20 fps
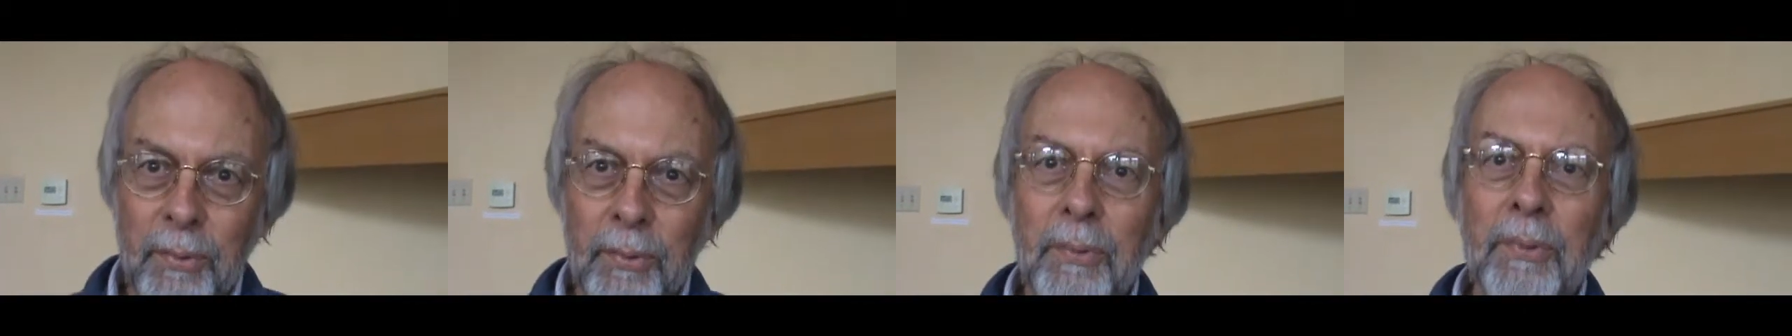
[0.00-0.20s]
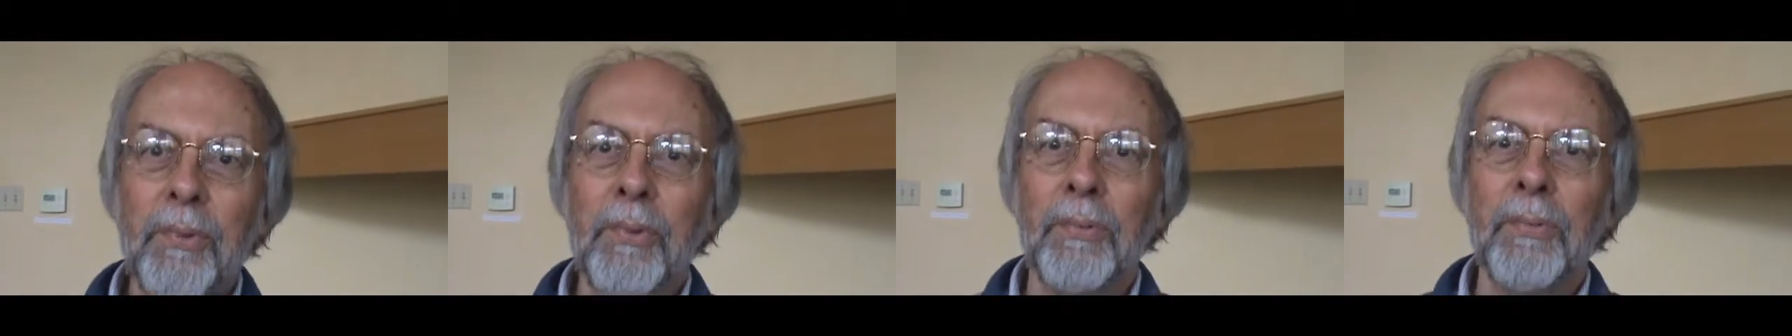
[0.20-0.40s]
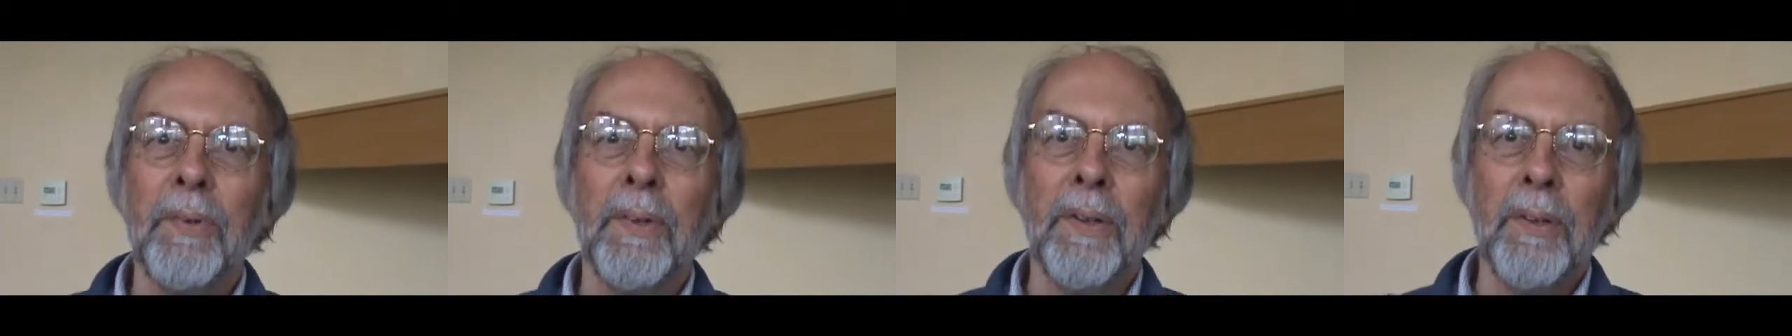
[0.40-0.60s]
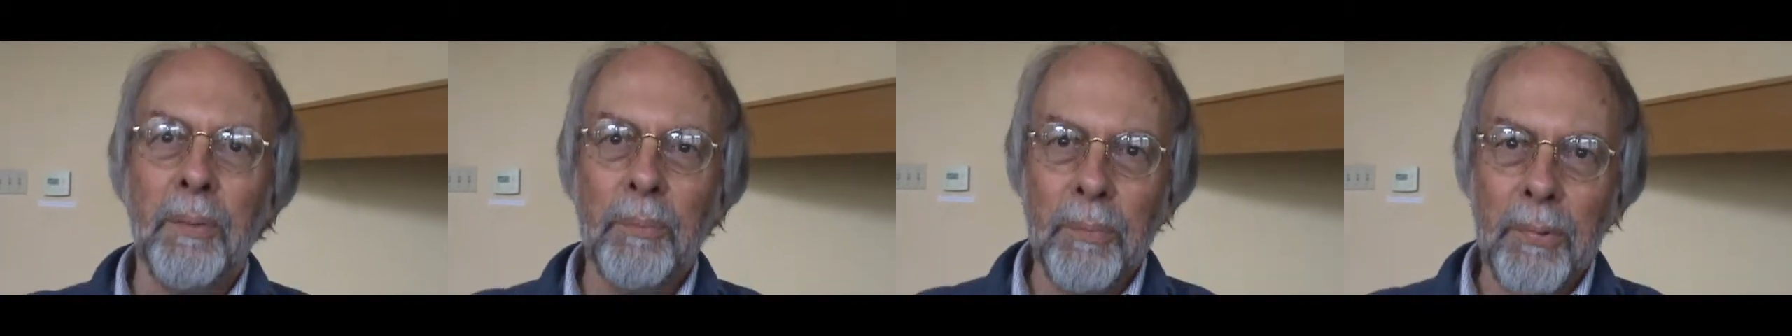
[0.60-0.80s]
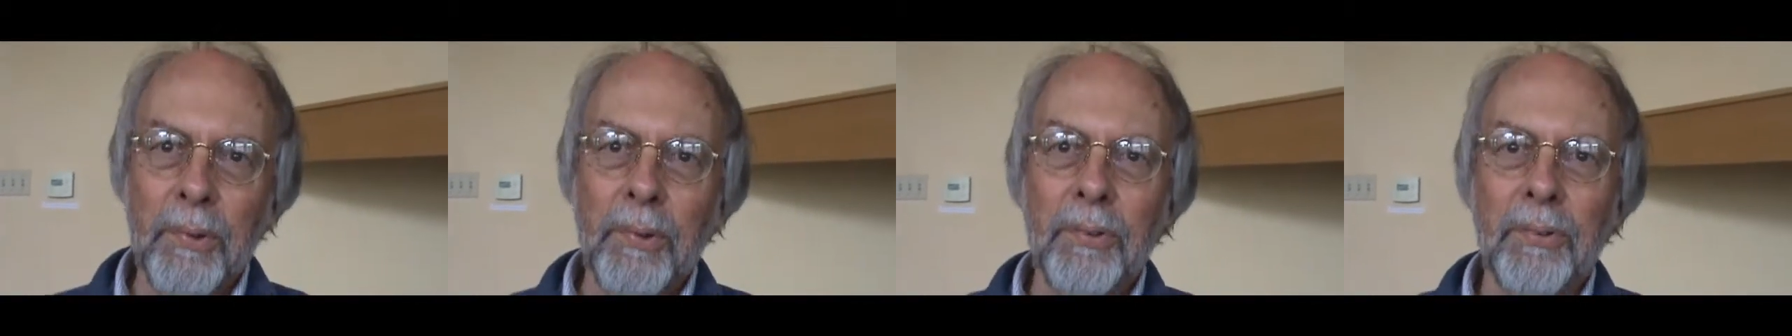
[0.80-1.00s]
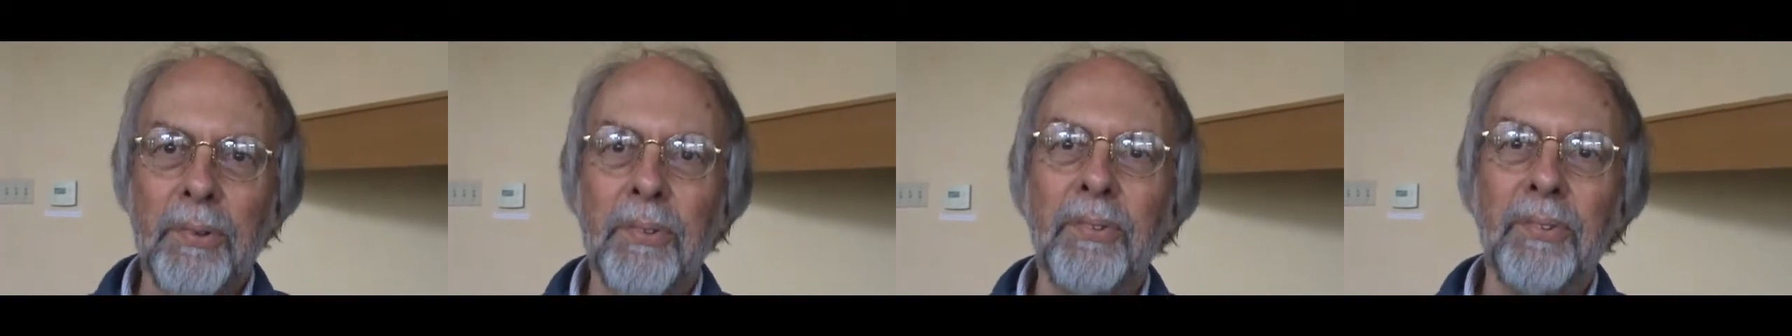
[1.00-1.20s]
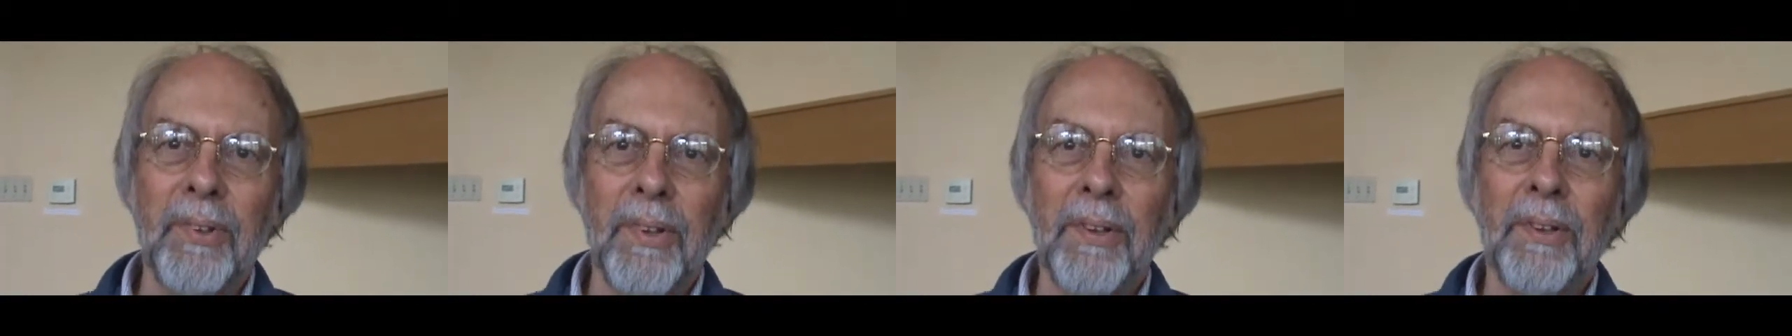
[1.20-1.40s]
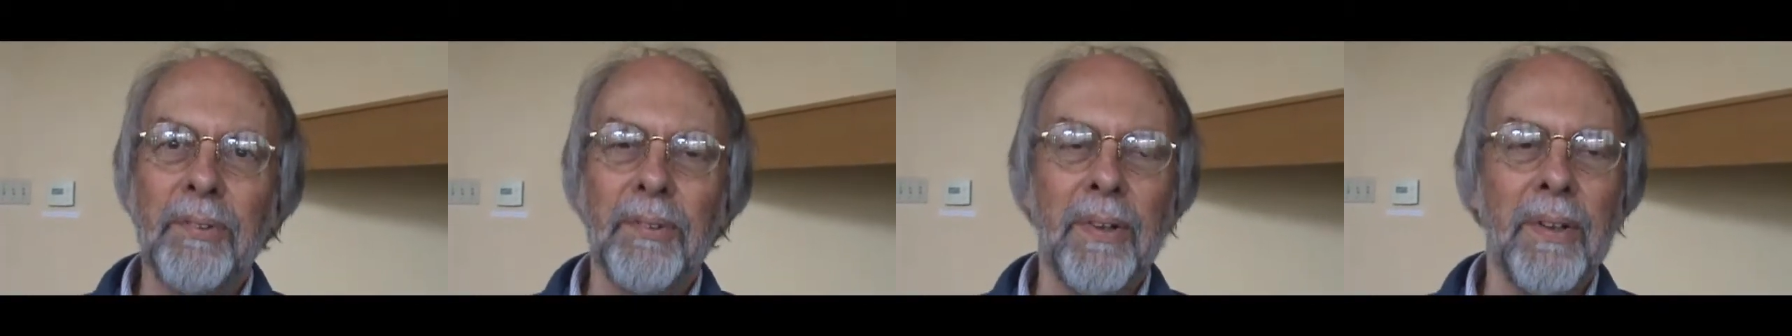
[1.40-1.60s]
to really immerse
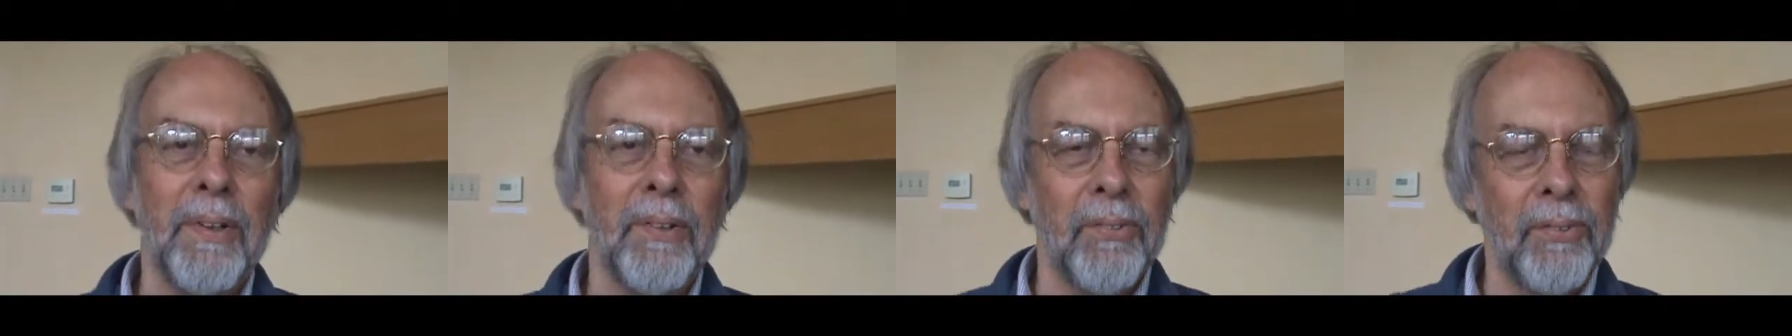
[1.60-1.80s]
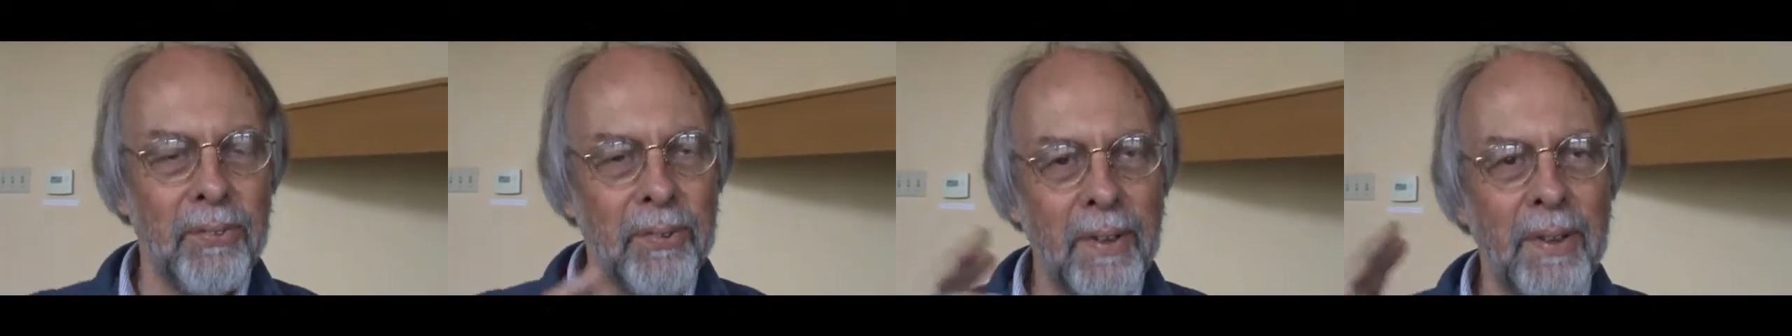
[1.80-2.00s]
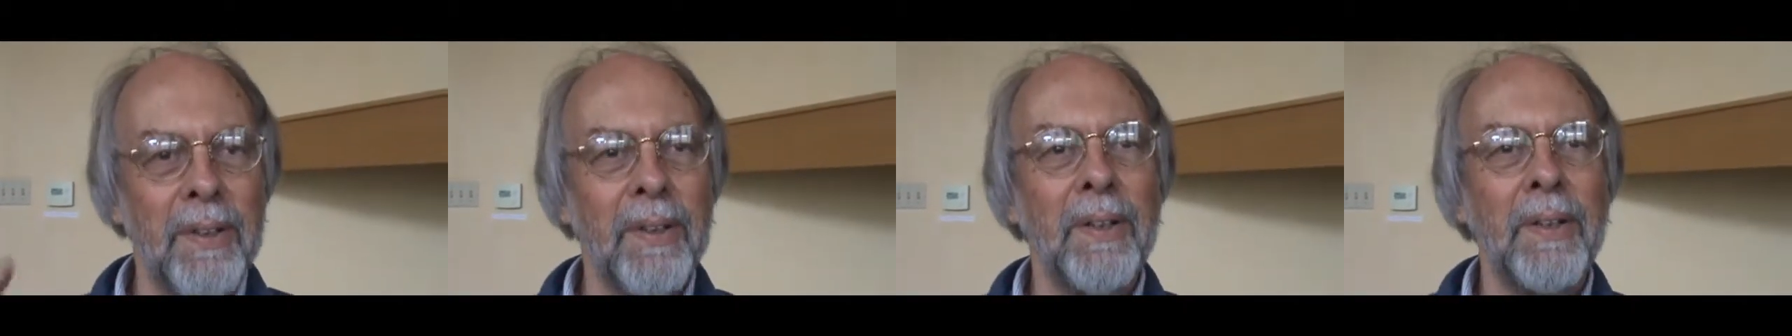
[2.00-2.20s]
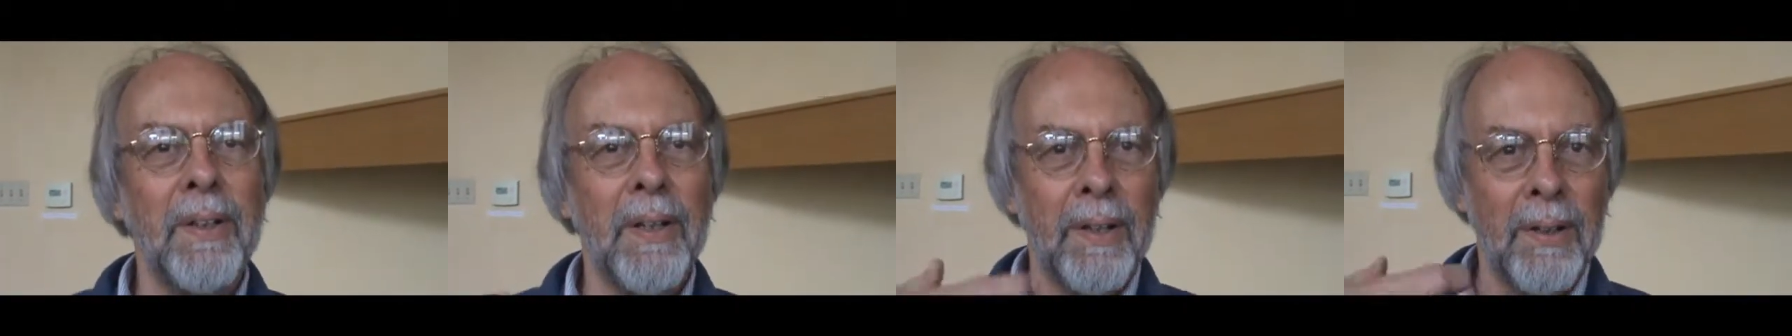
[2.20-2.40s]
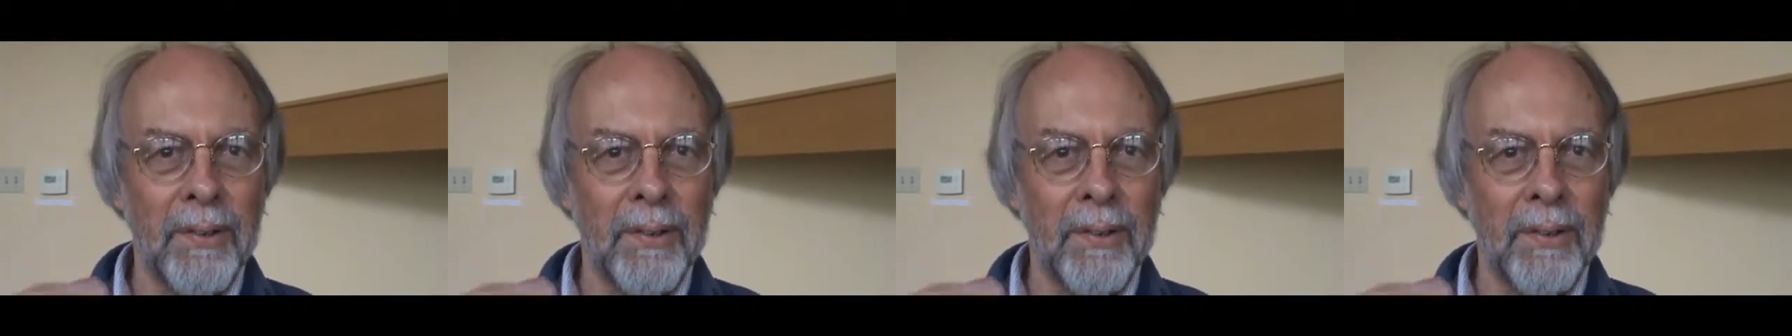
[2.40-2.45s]
yourself in study,